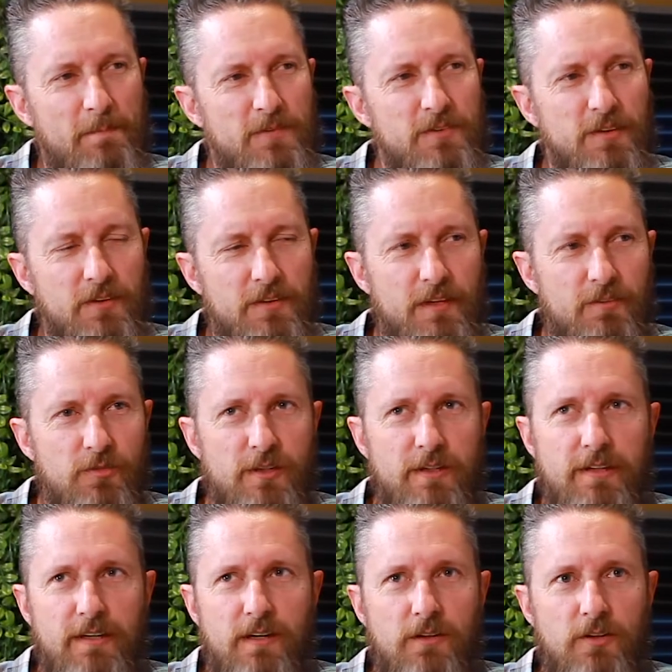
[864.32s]
So
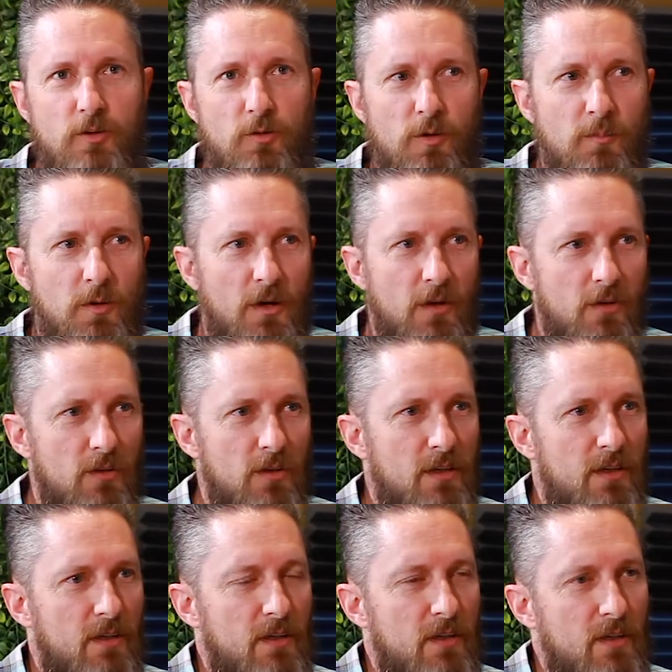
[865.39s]
definitely a newer model,
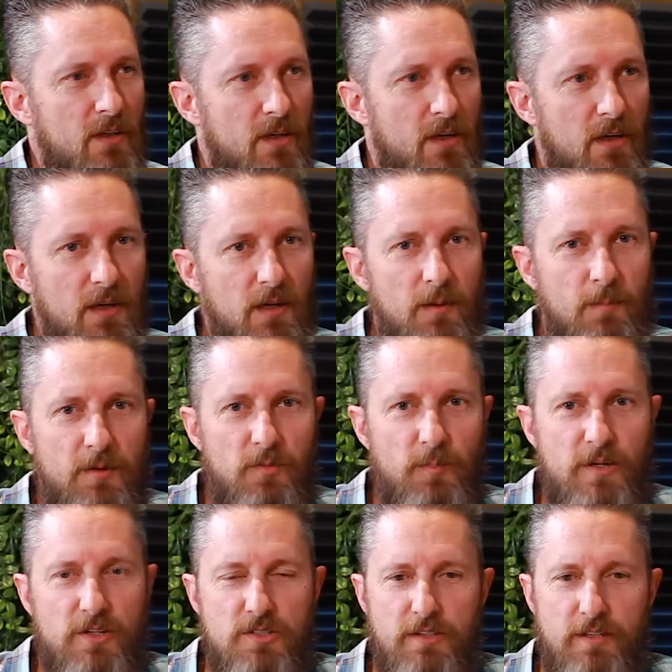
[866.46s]
um,
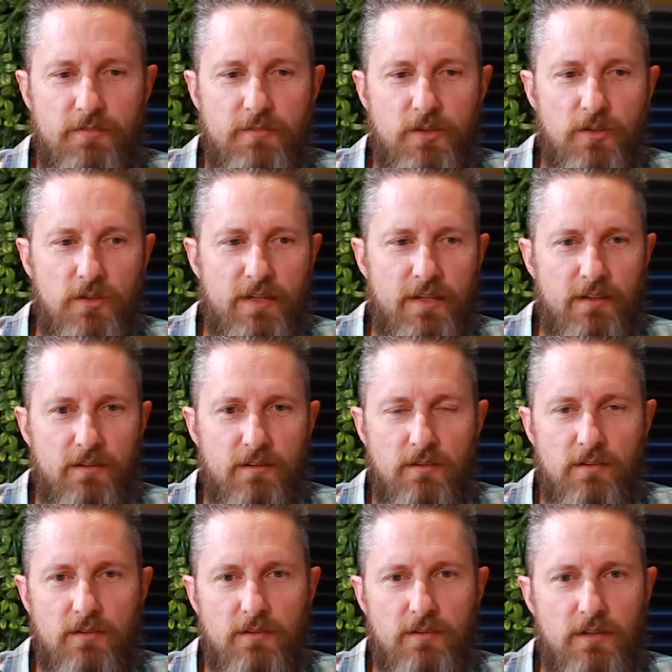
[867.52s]
especially if you're
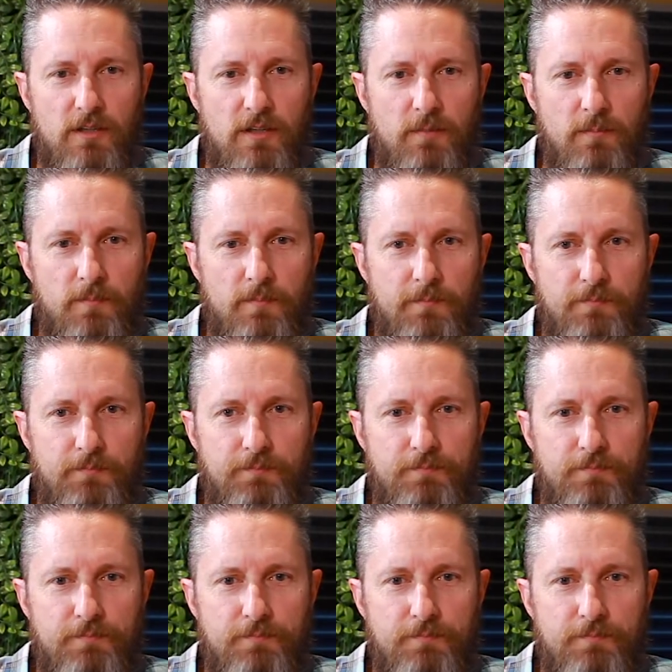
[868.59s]
in um,